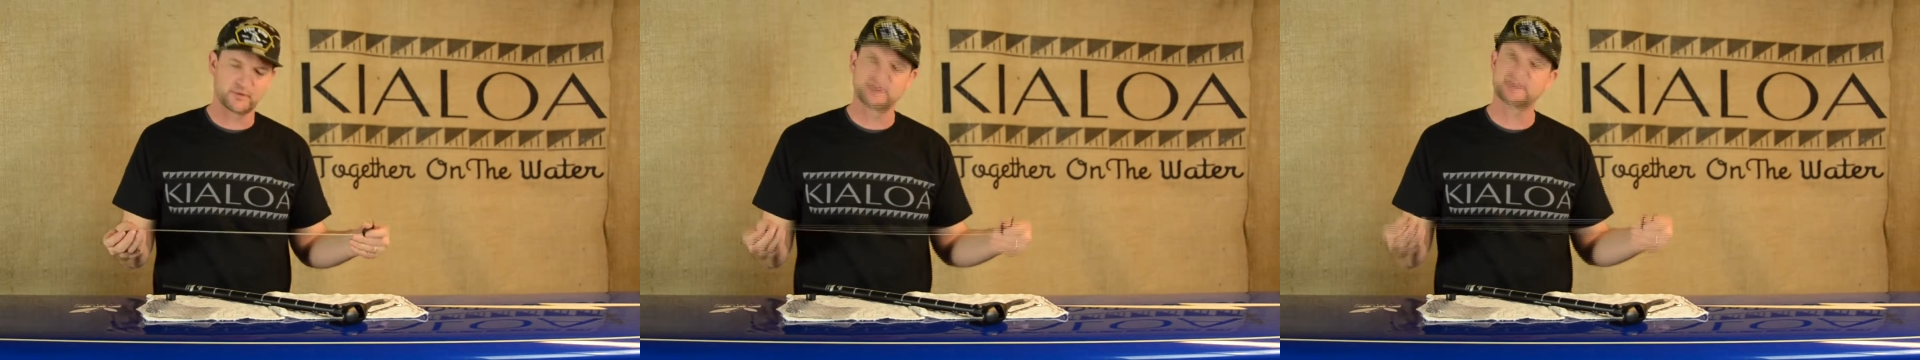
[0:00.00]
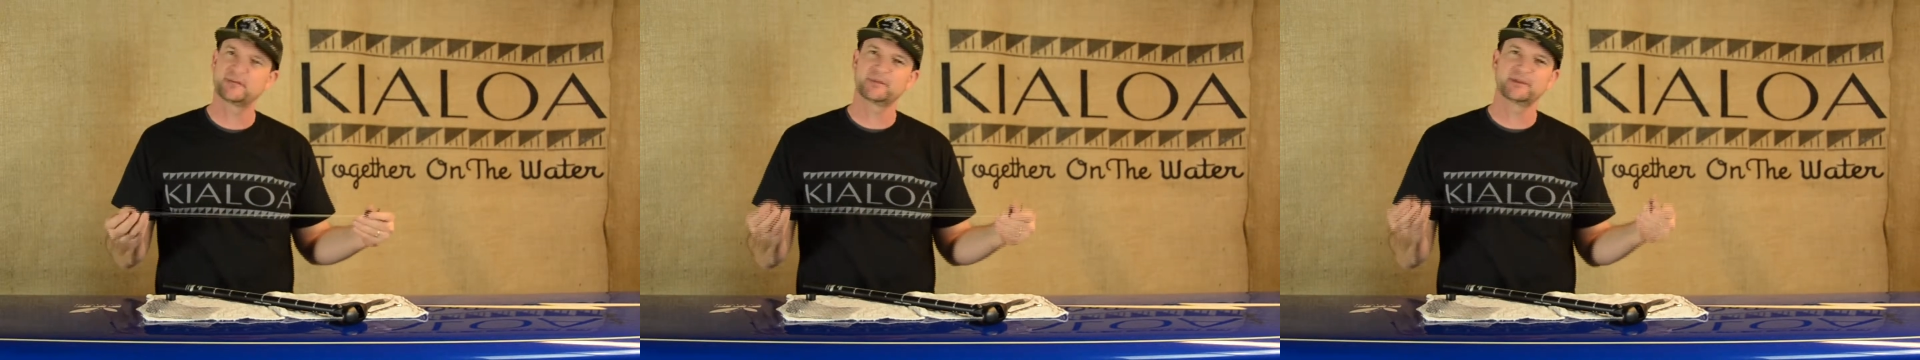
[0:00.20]
we
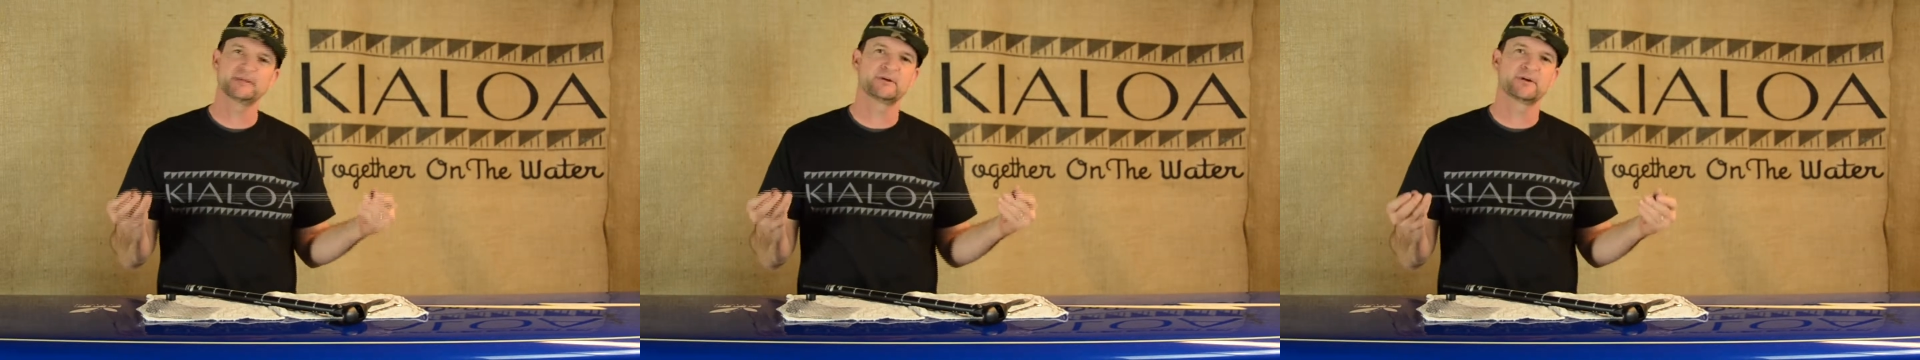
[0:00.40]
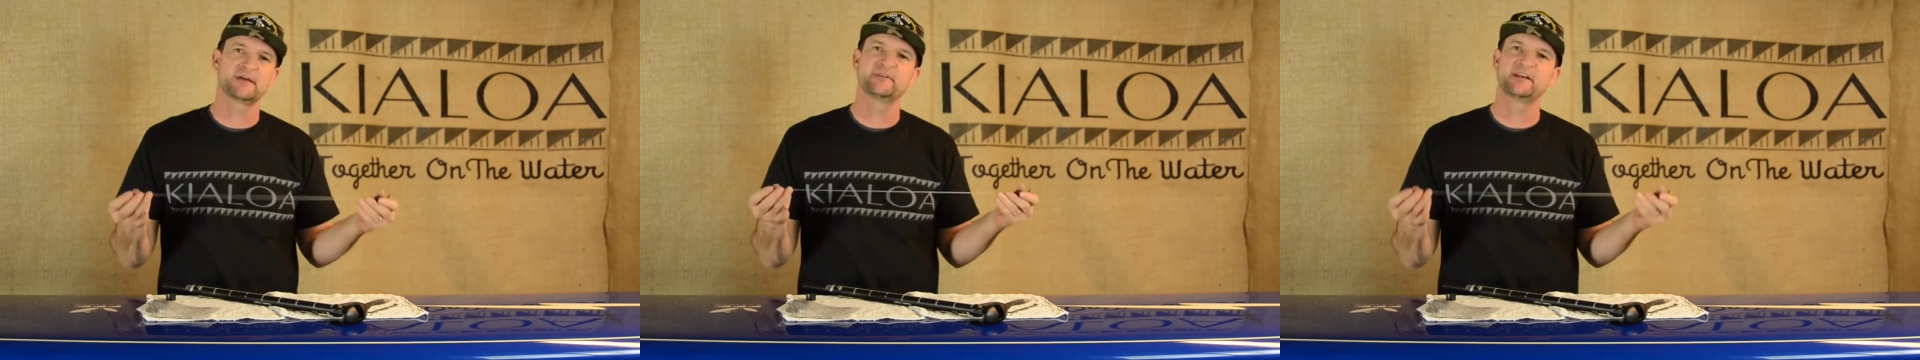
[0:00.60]
typically
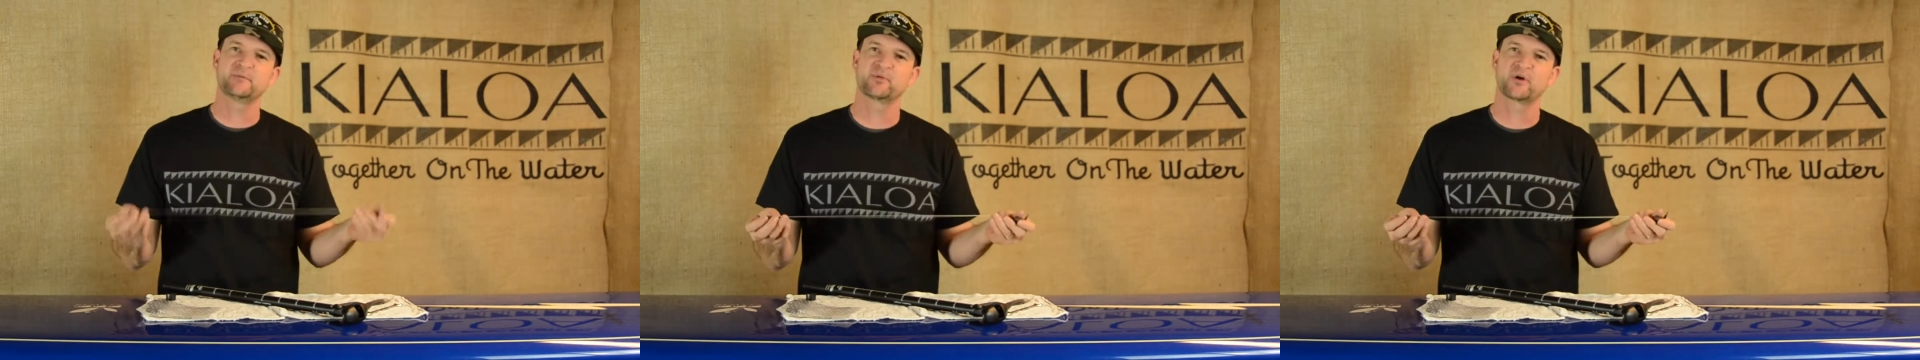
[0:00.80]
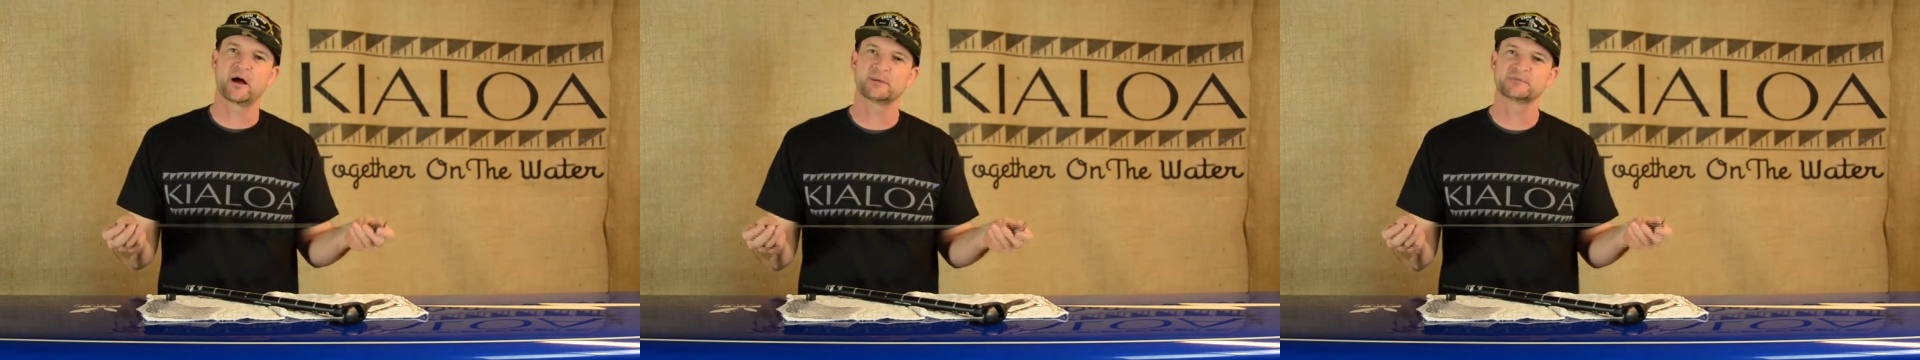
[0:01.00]
don't have any
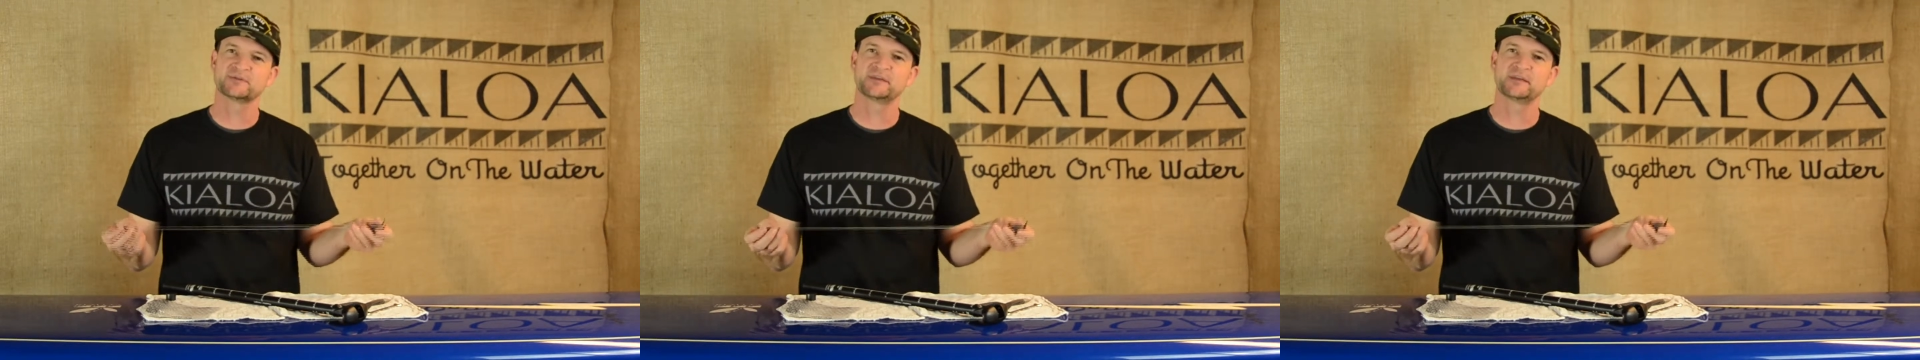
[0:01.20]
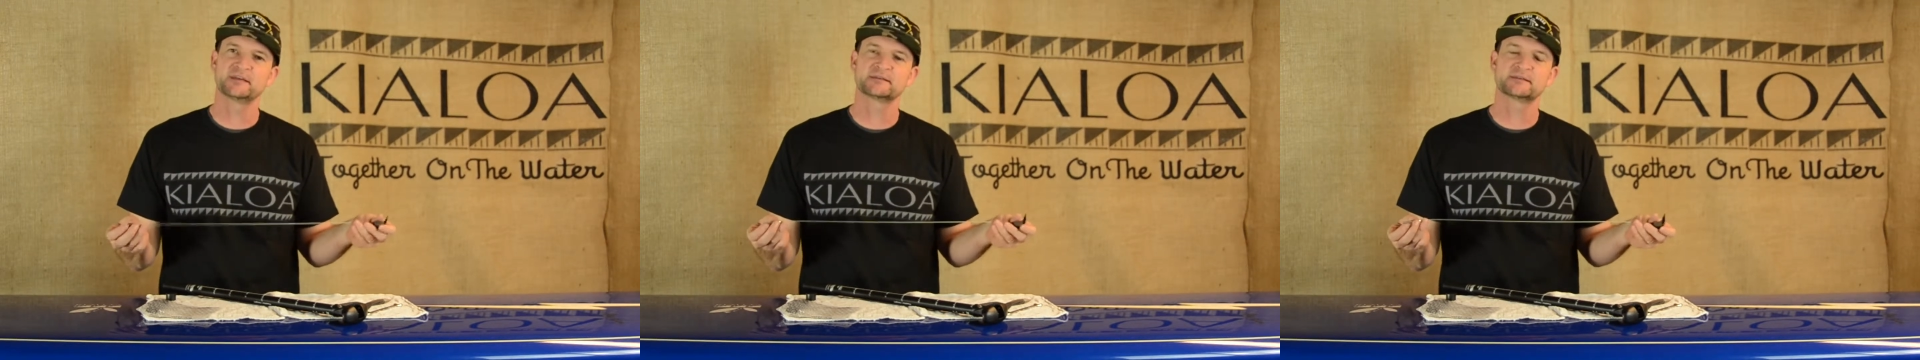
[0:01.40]
problems with
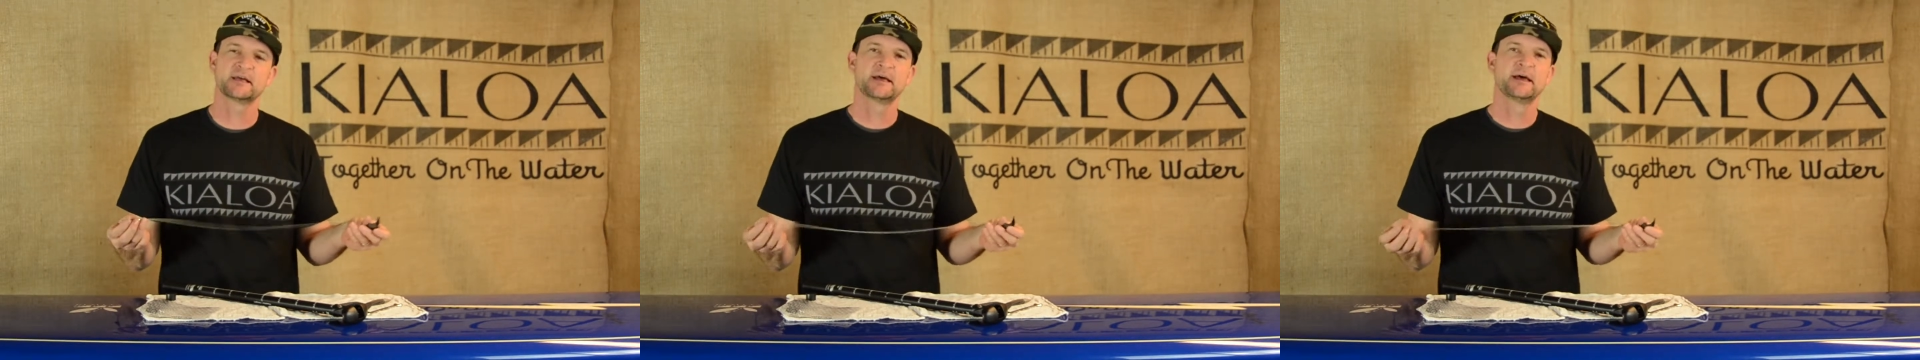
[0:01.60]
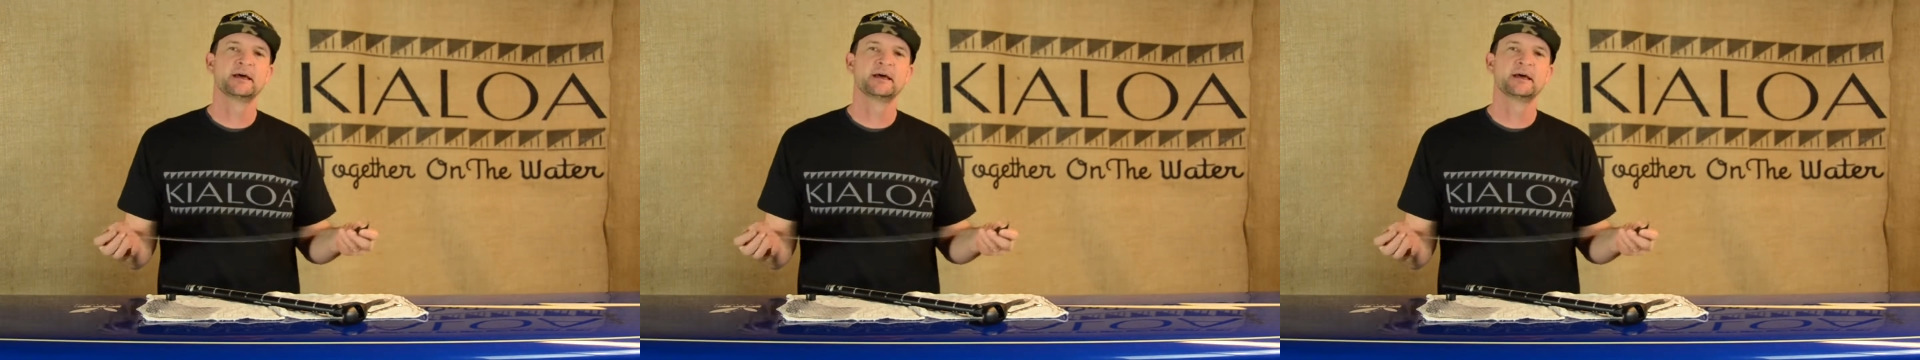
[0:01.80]
these.